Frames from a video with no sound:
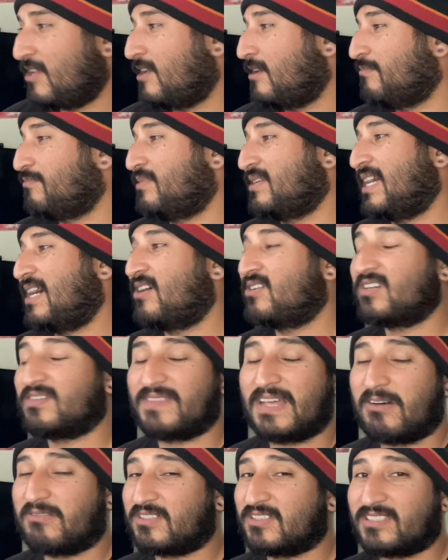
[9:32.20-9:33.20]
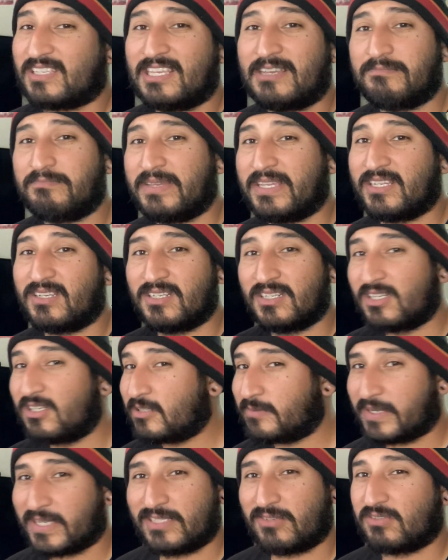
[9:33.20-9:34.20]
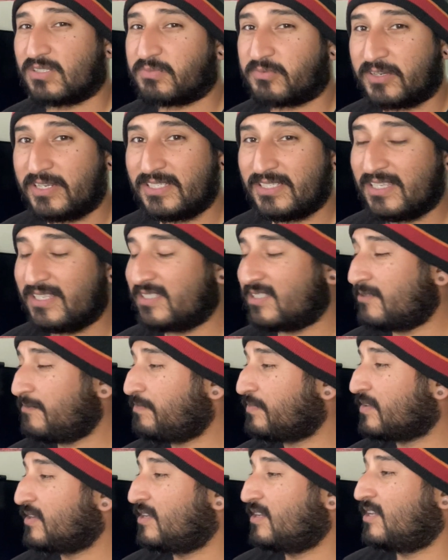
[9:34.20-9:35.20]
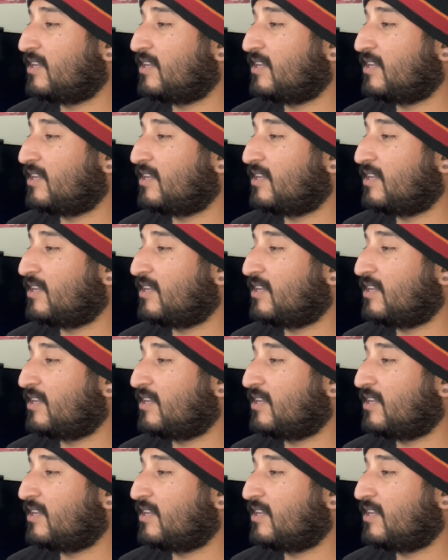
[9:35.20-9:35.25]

But I don't know if that was just him being loose because it was preseason.